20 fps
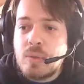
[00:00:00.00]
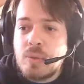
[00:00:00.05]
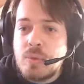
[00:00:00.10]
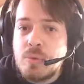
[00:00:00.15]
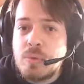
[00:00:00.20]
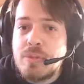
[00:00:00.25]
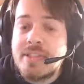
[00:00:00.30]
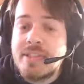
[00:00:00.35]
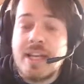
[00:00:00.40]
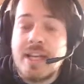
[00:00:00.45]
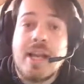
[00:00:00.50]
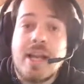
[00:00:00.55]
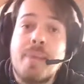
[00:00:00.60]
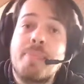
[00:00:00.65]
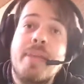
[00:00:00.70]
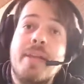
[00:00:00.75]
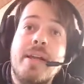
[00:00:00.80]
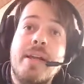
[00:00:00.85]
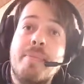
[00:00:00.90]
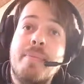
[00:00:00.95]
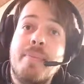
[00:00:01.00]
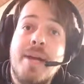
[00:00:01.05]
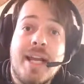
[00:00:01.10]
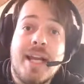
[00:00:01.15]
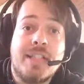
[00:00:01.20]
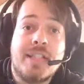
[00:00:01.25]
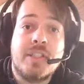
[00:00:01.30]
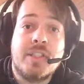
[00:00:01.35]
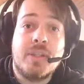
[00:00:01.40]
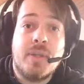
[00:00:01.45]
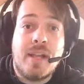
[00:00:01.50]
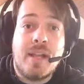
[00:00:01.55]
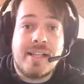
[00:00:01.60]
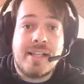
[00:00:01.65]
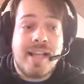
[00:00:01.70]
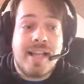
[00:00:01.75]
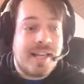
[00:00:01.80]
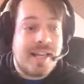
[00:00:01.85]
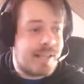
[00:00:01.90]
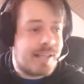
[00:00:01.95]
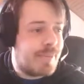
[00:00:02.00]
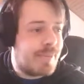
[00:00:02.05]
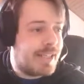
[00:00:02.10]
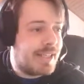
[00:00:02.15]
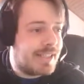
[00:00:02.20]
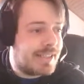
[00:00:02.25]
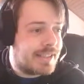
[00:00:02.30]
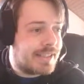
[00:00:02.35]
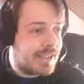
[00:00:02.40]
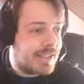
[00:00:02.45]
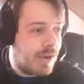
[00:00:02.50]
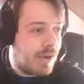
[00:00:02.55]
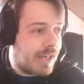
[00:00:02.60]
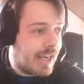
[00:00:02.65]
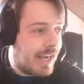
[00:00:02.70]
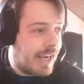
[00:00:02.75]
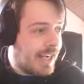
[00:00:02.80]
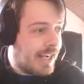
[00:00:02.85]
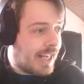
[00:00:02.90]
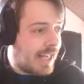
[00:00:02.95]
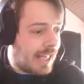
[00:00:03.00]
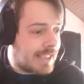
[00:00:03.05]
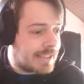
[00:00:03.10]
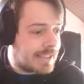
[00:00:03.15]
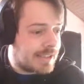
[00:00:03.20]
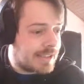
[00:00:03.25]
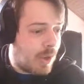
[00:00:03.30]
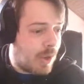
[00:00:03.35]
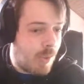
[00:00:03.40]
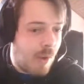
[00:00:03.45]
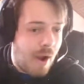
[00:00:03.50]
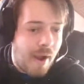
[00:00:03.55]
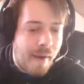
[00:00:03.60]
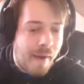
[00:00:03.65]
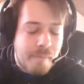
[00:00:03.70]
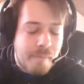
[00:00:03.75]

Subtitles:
to set up the MySQL database. Okay, so